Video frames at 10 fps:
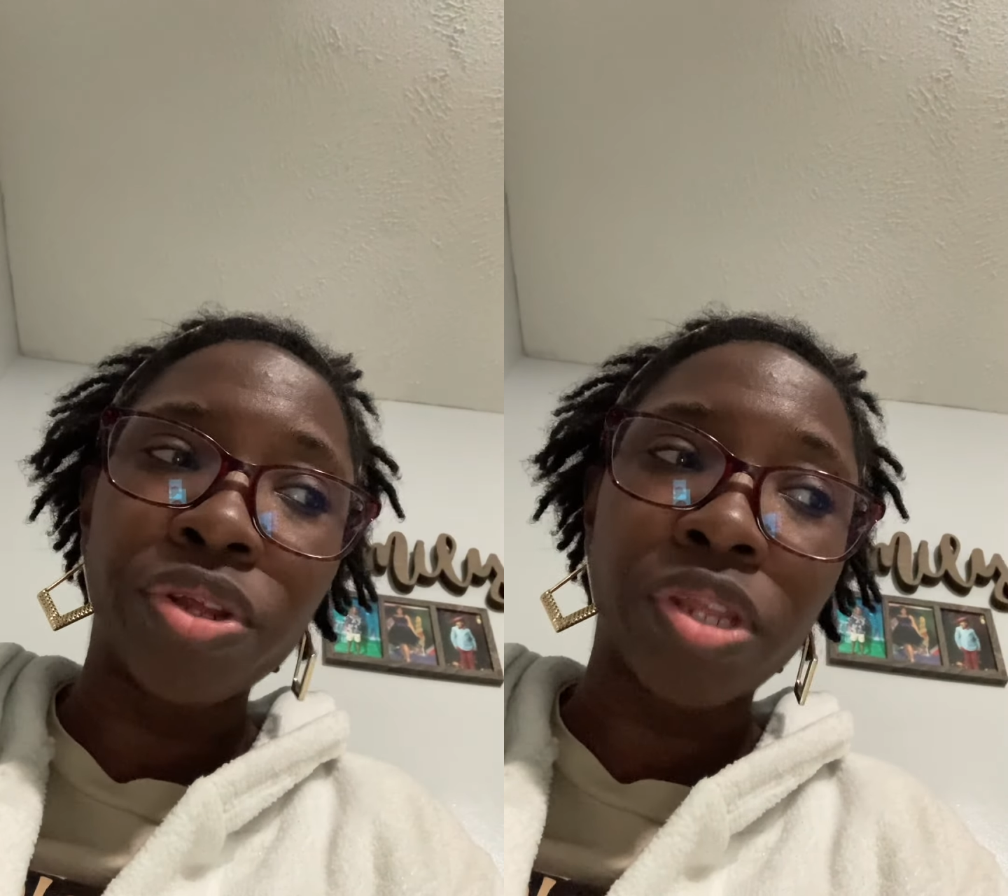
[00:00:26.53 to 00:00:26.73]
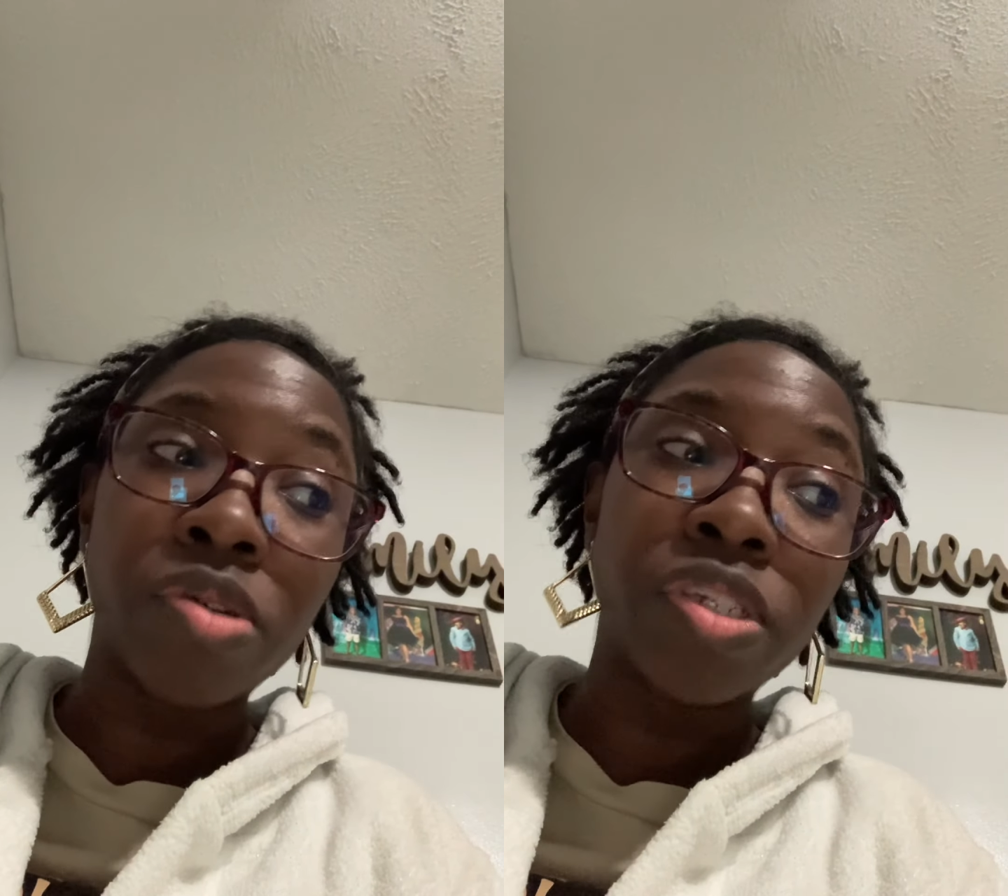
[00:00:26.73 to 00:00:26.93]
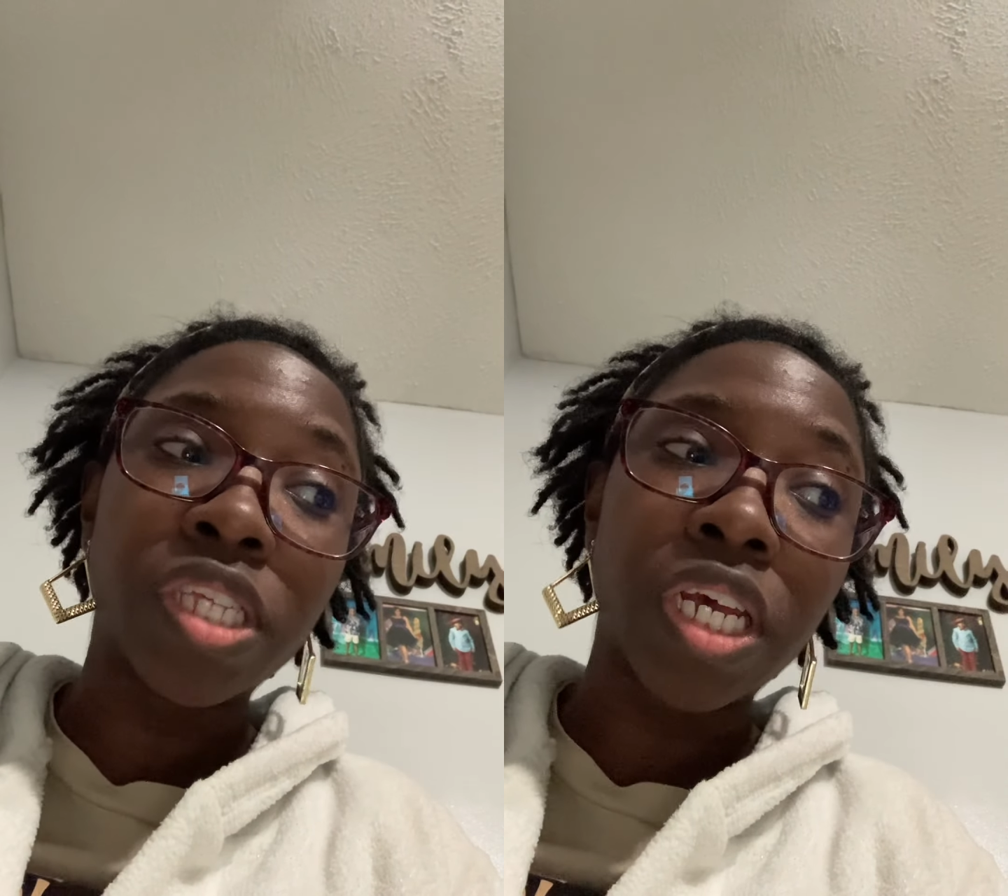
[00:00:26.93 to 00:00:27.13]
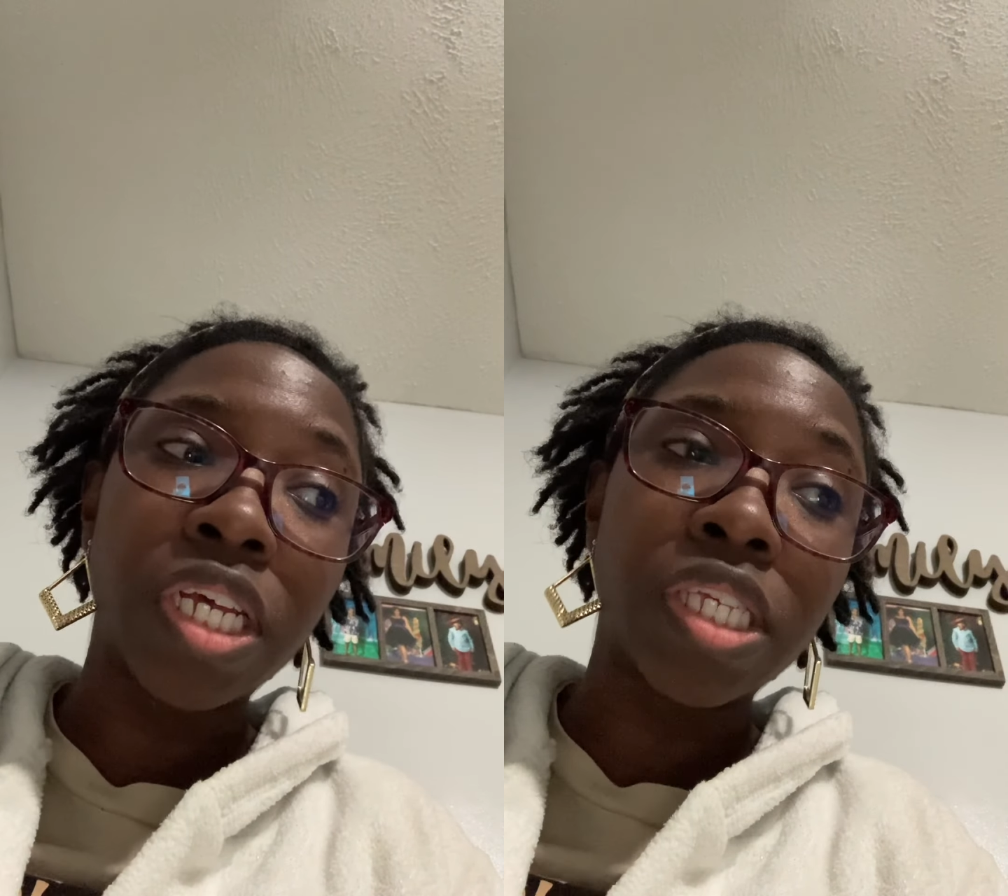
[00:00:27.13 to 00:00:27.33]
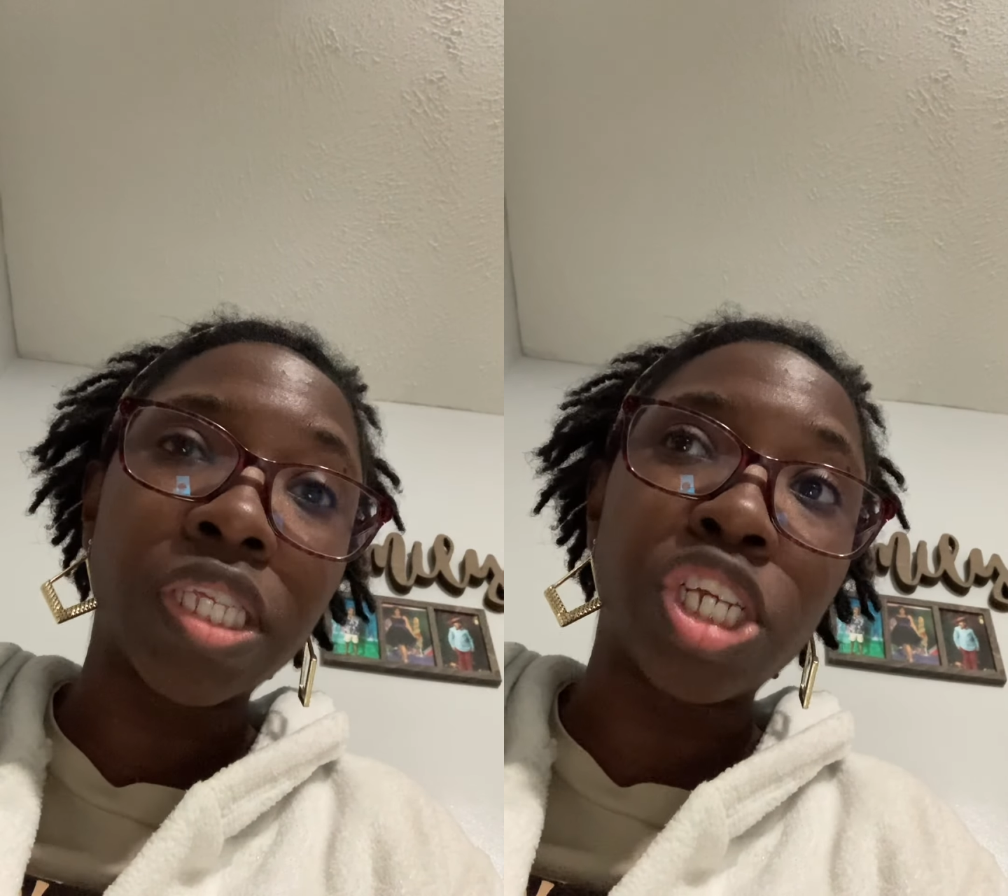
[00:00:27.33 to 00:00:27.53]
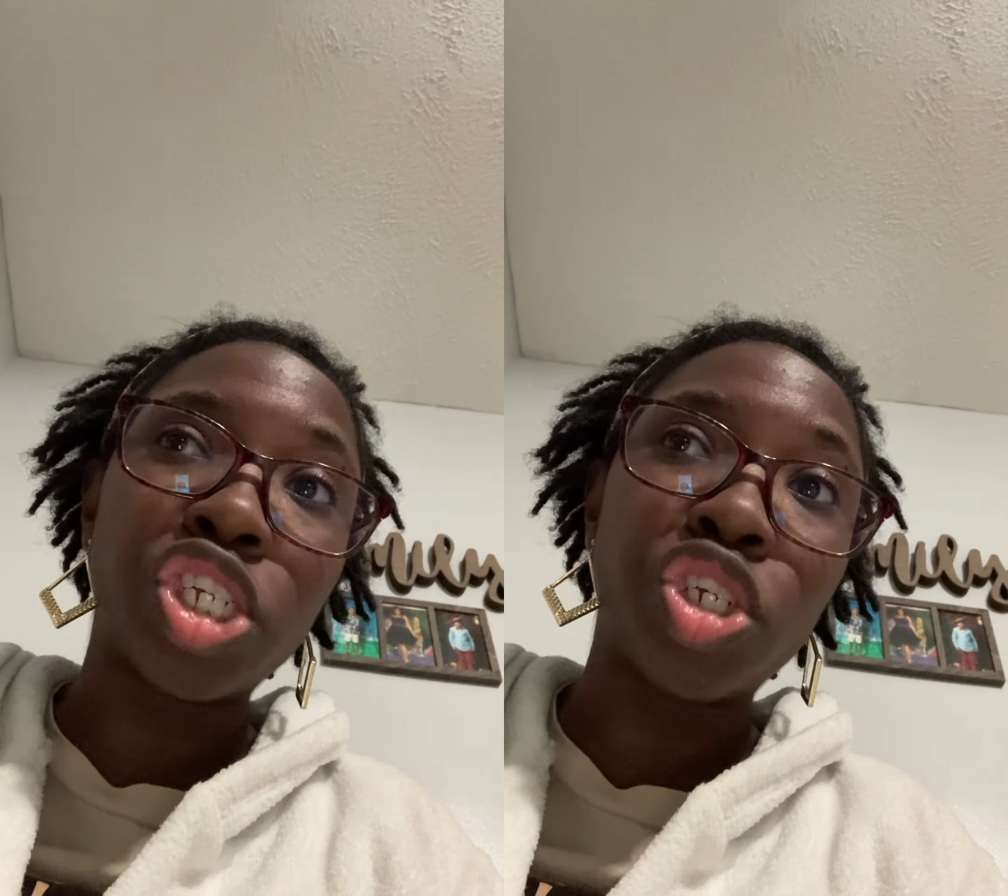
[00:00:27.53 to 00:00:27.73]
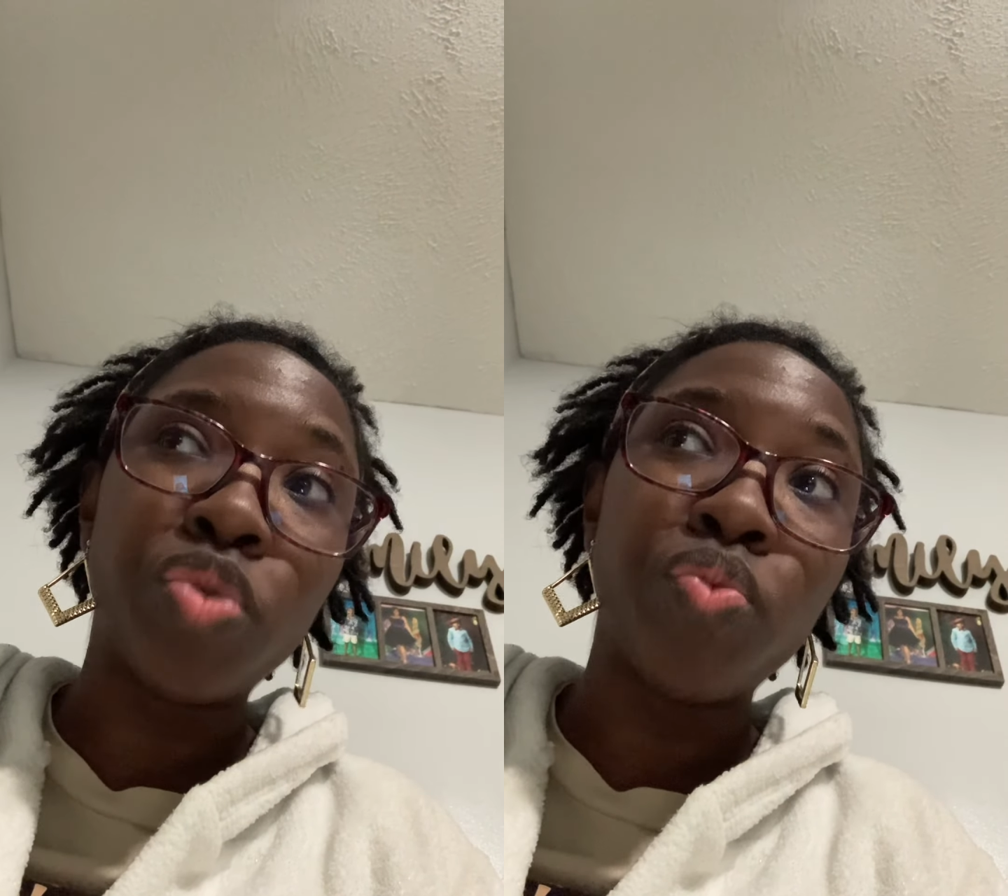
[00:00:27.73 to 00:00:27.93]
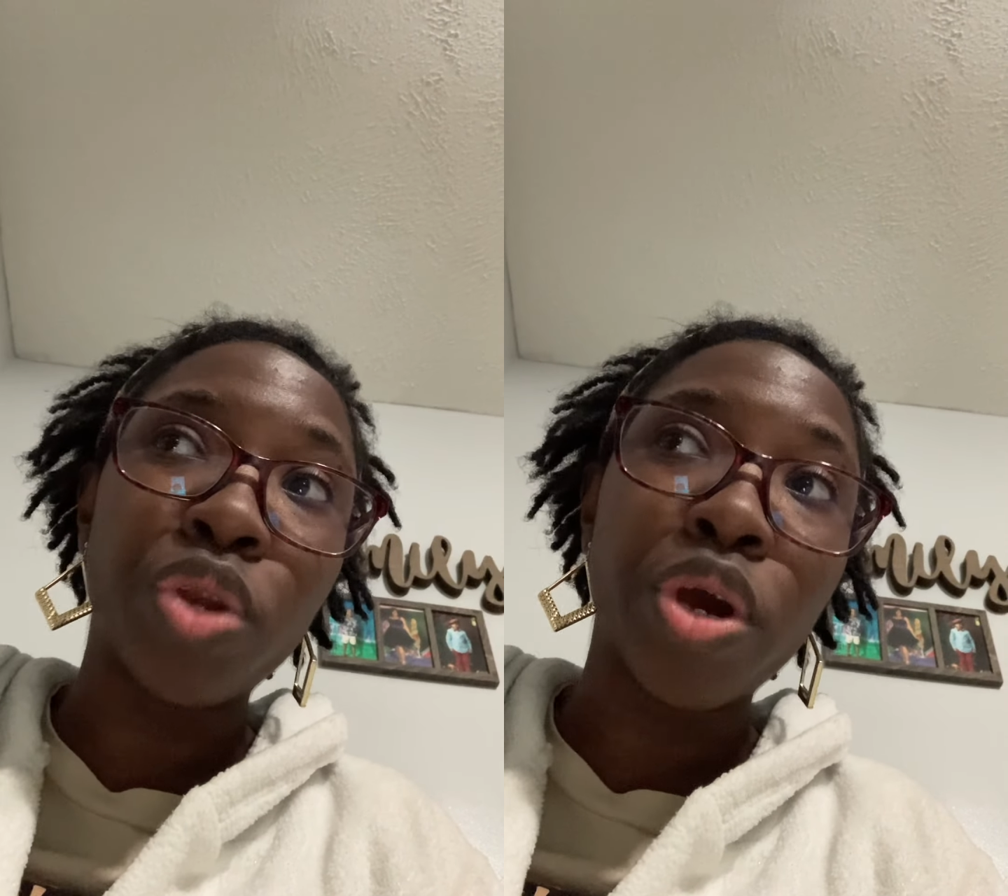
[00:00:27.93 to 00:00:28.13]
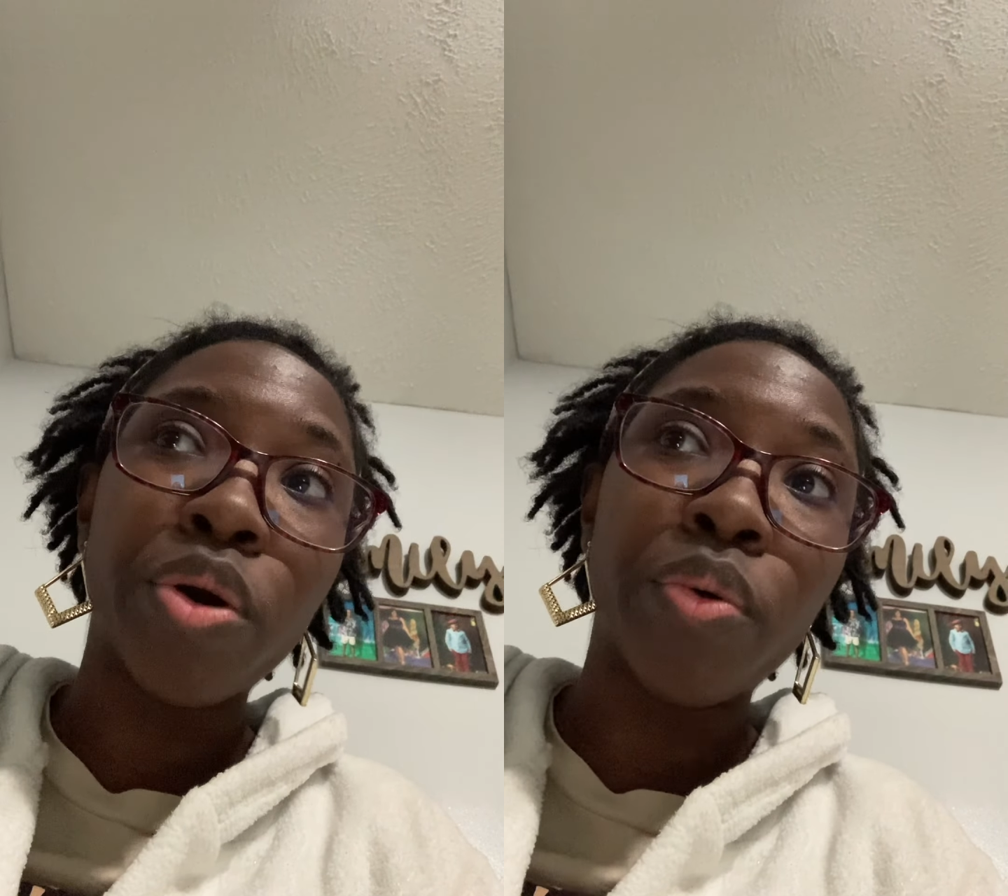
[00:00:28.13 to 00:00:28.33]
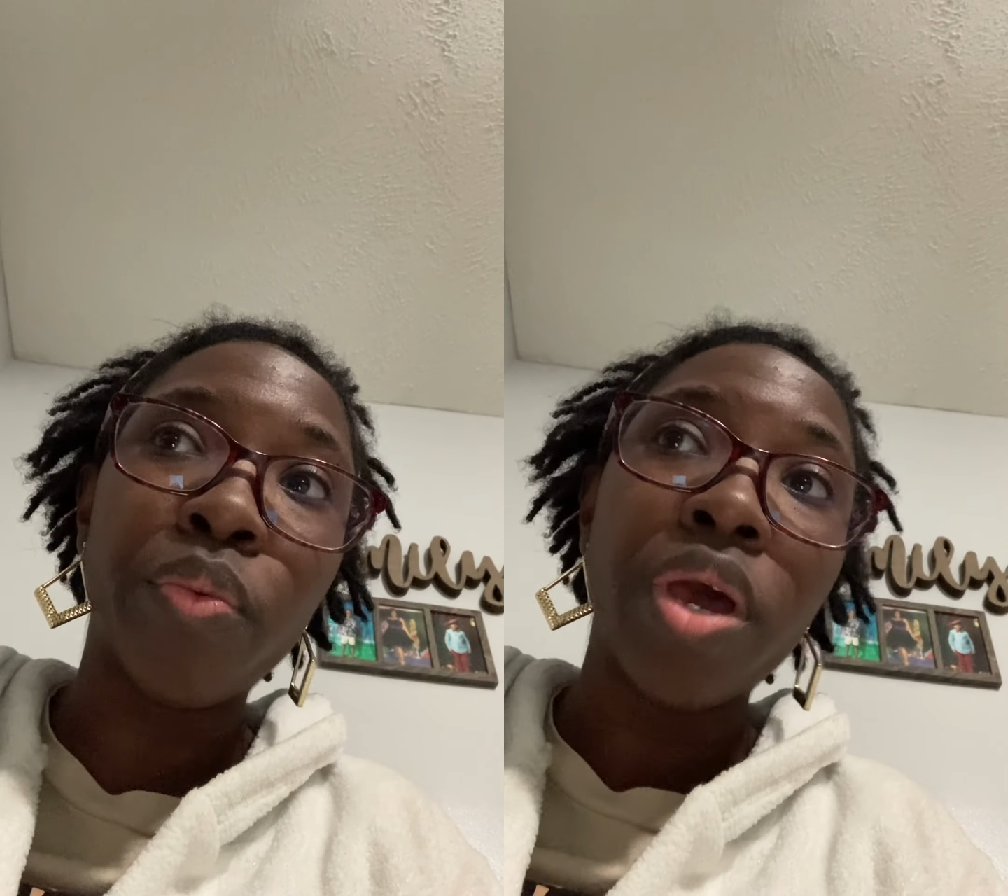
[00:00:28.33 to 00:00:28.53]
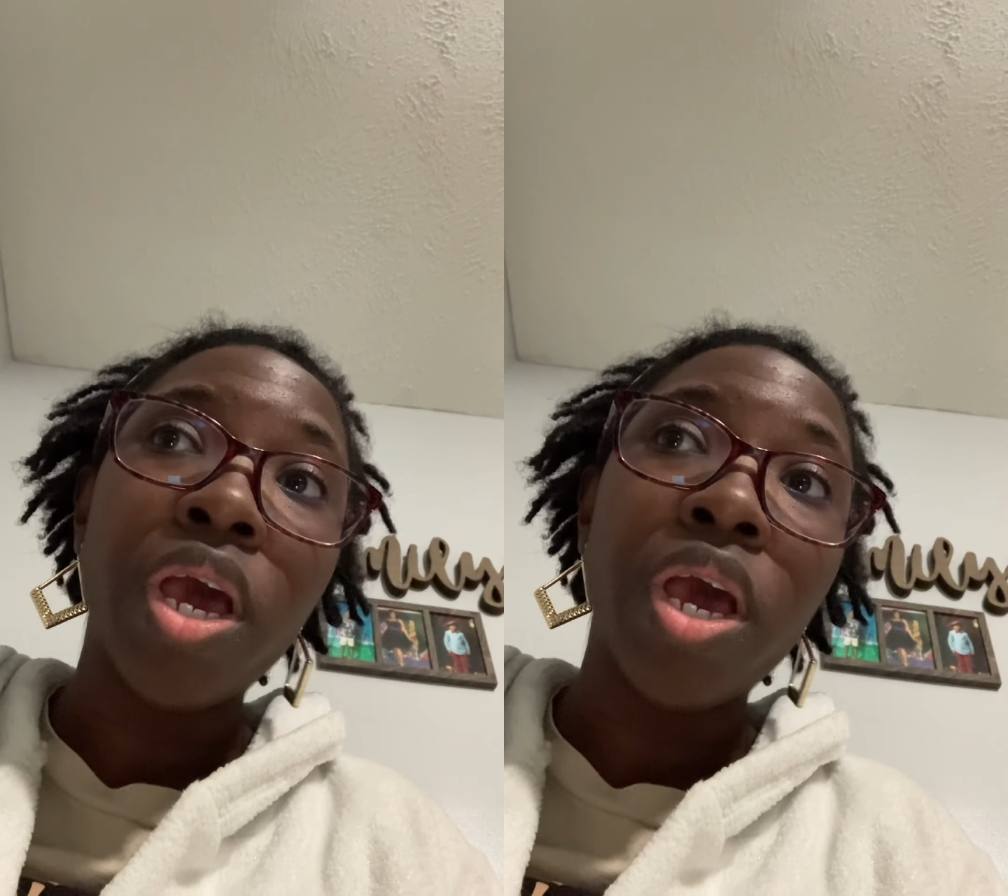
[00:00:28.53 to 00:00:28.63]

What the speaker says: those things that you know